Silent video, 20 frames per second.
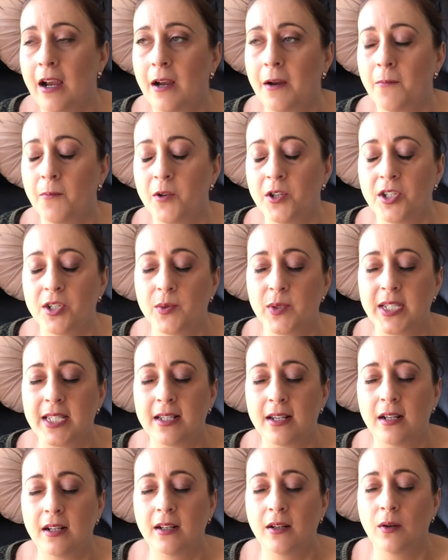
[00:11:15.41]
which was
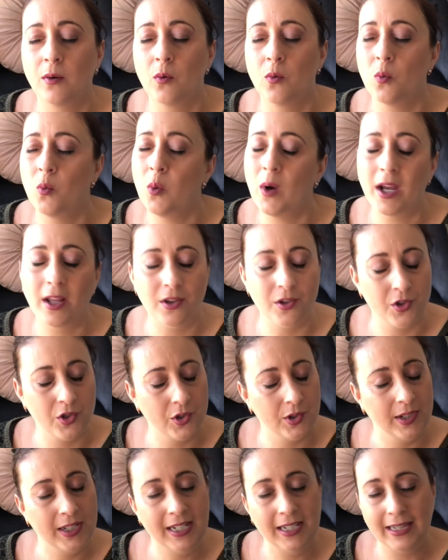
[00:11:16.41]
well and
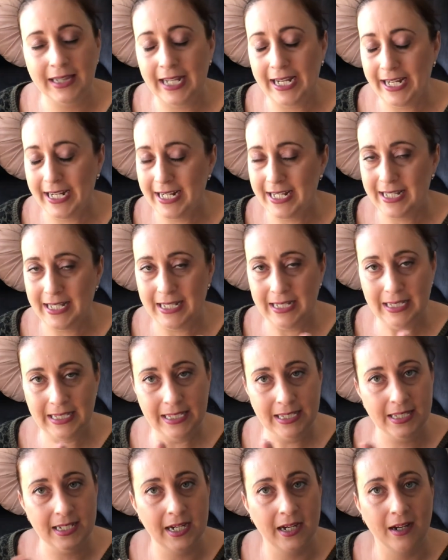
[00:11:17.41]
truly later
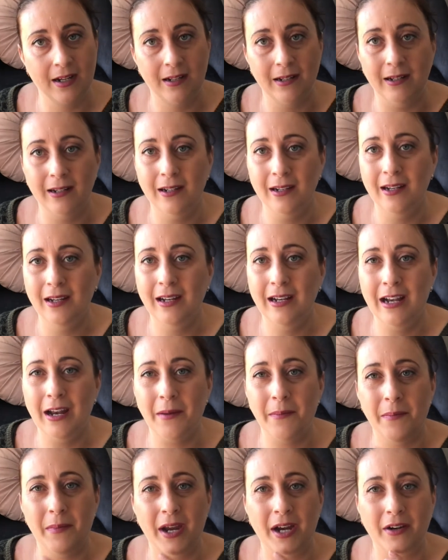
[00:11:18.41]
down in our
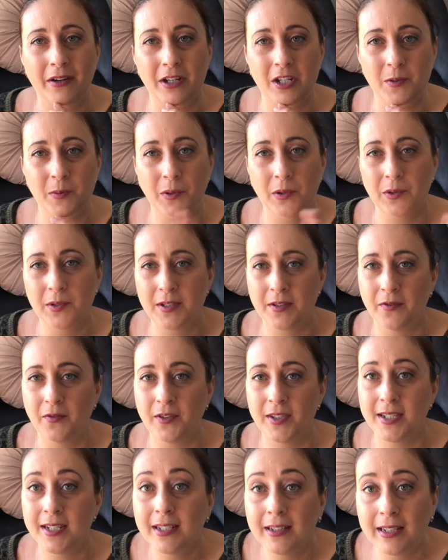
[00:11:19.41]
marriage because of
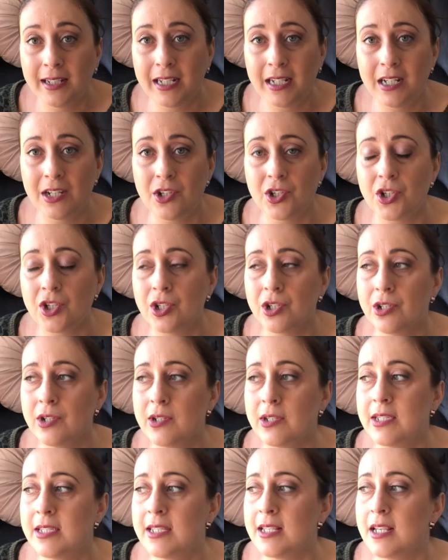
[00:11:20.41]
fertility
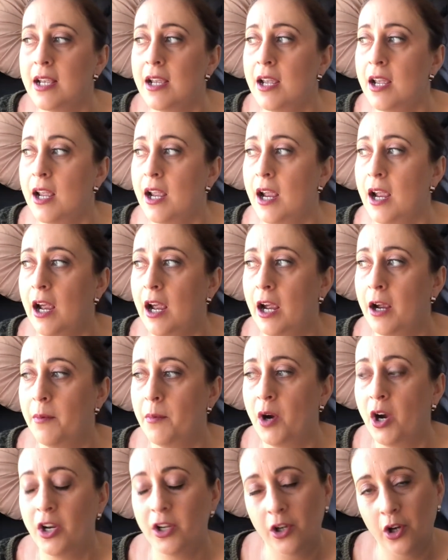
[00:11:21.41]
issues,
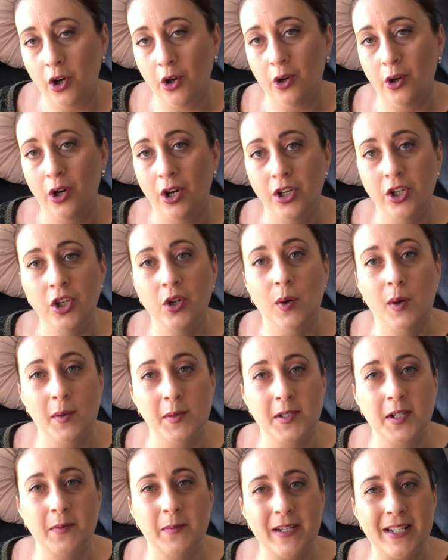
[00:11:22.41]
I knew I
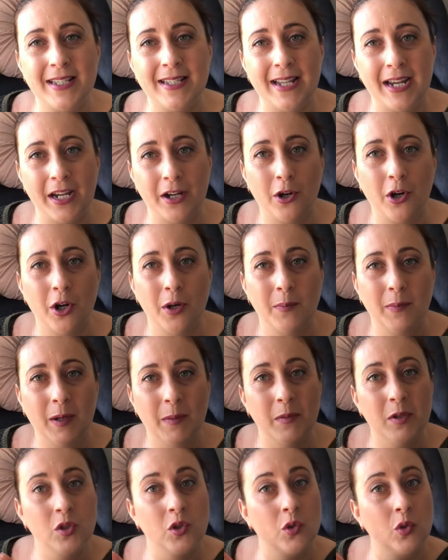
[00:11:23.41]
was going to be a stay-at-home
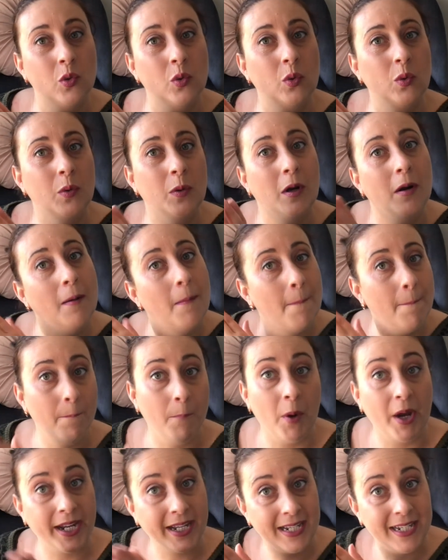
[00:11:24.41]
mum until
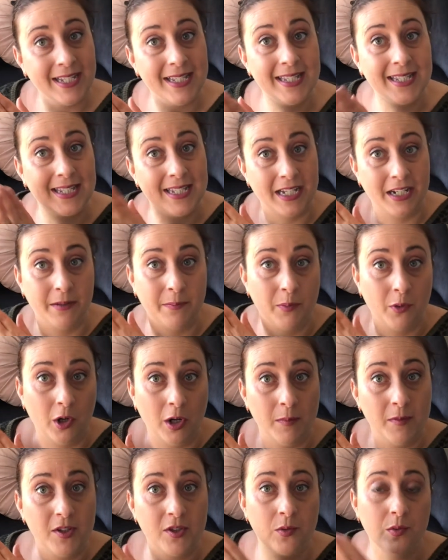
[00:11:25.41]
my kids started
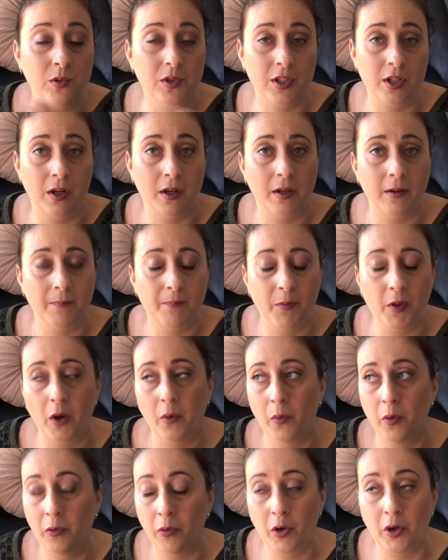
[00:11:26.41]
primary school, so
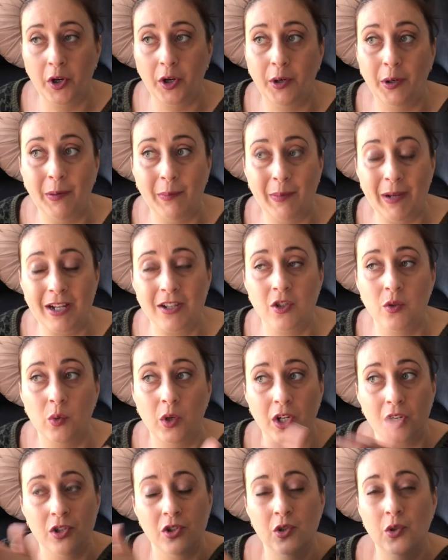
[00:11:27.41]
I'm not going back to work
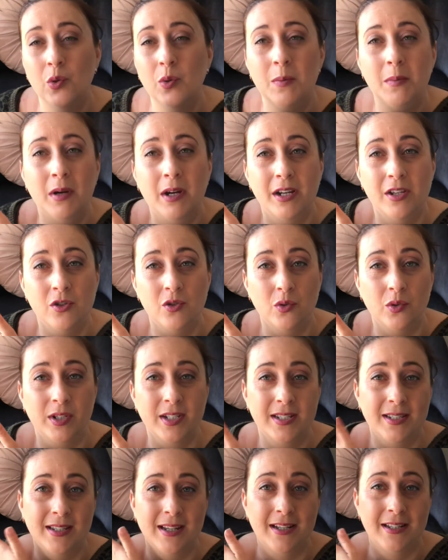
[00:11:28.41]
until my daughter
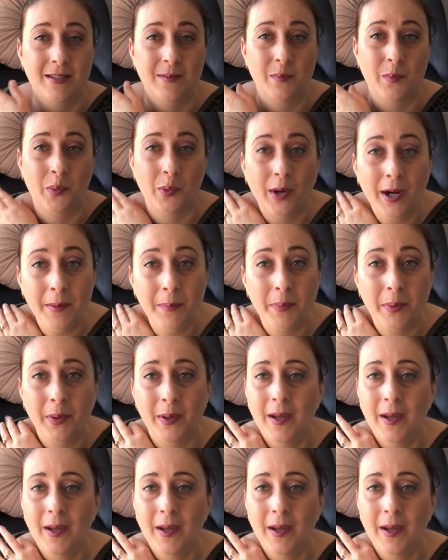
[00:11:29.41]
starts prep.